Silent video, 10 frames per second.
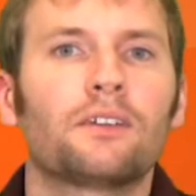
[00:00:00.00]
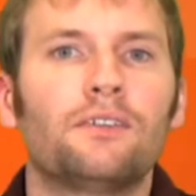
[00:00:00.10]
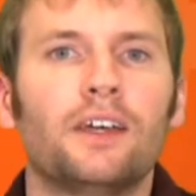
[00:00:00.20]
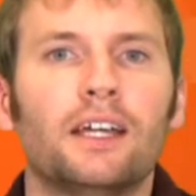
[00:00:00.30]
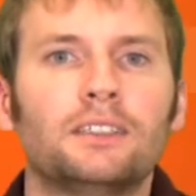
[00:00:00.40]
to
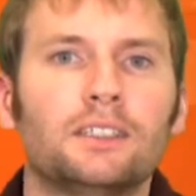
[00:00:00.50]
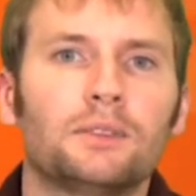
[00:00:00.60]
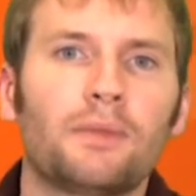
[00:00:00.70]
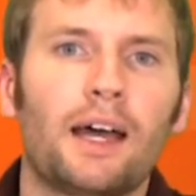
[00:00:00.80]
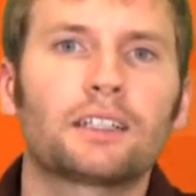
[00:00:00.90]
Fantasy
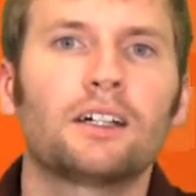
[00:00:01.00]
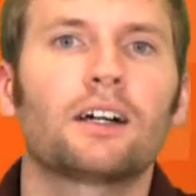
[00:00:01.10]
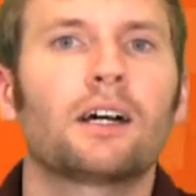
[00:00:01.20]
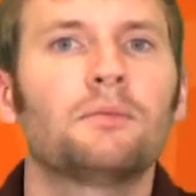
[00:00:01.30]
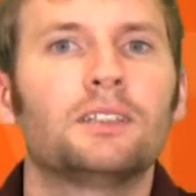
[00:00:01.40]
Smack
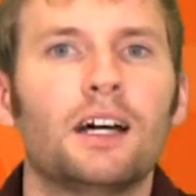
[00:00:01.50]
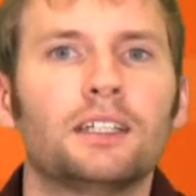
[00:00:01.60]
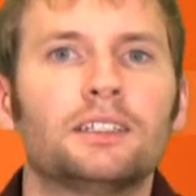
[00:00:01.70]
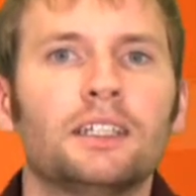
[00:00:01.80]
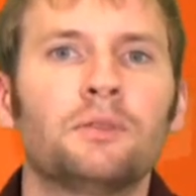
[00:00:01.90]
Talk. I'm
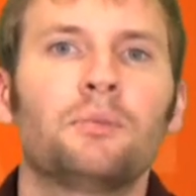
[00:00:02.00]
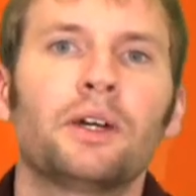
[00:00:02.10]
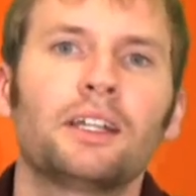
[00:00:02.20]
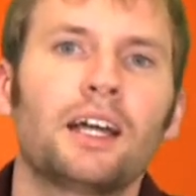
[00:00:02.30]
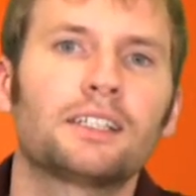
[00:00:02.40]
Dustin.
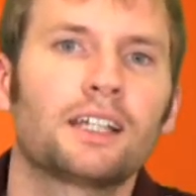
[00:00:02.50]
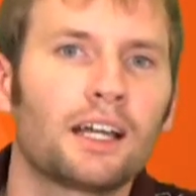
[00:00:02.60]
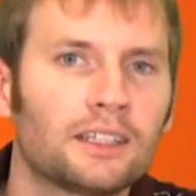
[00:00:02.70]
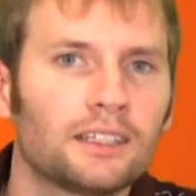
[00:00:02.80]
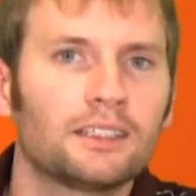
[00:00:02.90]
Brett and I
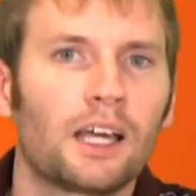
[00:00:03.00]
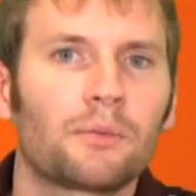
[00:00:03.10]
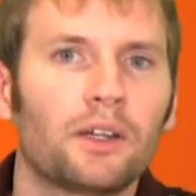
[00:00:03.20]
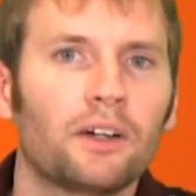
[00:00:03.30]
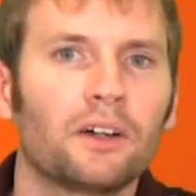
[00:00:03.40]
shot this
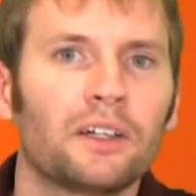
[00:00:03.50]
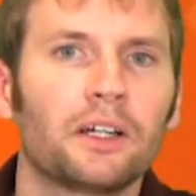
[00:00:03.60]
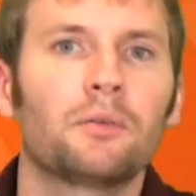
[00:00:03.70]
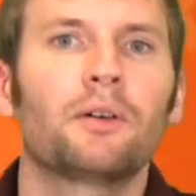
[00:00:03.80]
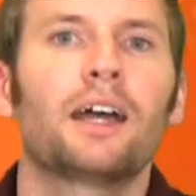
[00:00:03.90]
segment
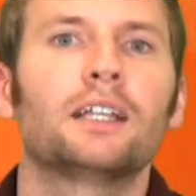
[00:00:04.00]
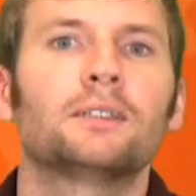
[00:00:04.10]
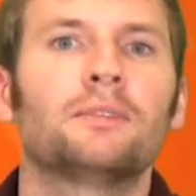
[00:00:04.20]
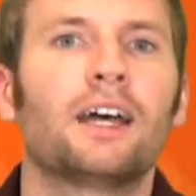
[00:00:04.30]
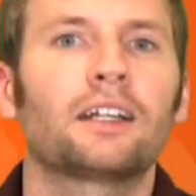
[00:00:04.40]
earlier, but we had
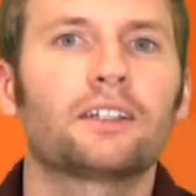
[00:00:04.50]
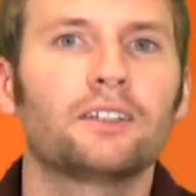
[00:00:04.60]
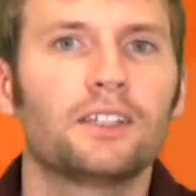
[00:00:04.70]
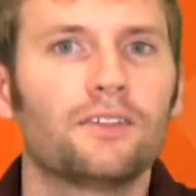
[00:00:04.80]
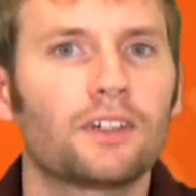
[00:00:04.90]
some technical
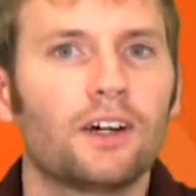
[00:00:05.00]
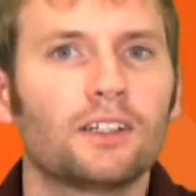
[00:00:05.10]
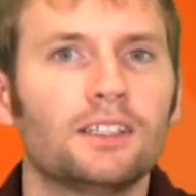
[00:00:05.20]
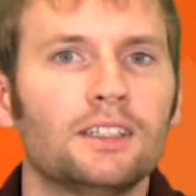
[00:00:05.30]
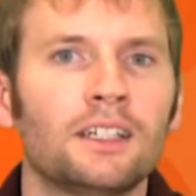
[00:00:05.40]

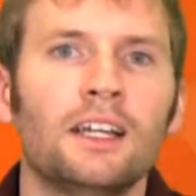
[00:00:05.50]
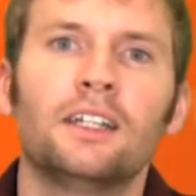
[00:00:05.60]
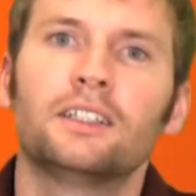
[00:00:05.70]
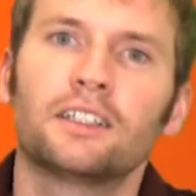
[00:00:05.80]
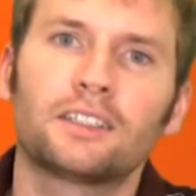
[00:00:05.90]
difficulties,
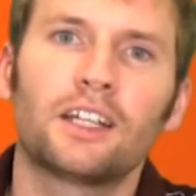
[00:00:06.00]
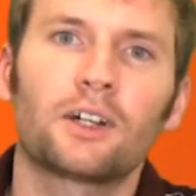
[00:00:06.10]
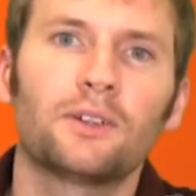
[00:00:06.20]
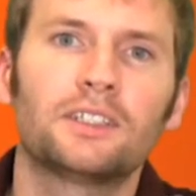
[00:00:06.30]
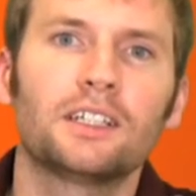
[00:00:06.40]
so you're
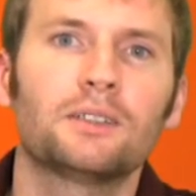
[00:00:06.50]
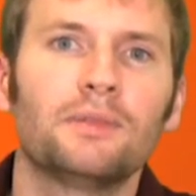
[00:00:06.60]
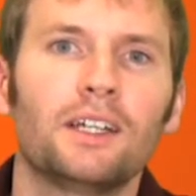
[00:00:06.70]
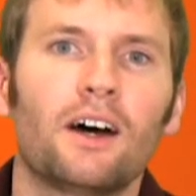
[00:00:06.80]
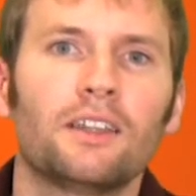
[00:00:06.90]
stuck with just
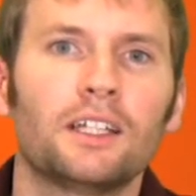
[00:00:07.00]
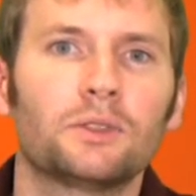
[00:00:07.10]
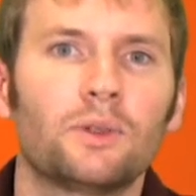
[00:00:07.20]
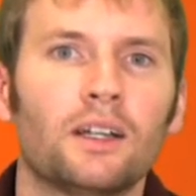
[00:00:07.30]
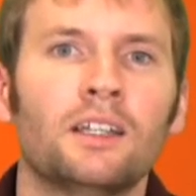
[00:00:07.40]
me on
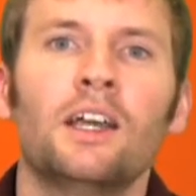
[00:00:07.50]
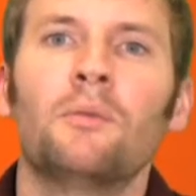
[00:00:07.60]
this one.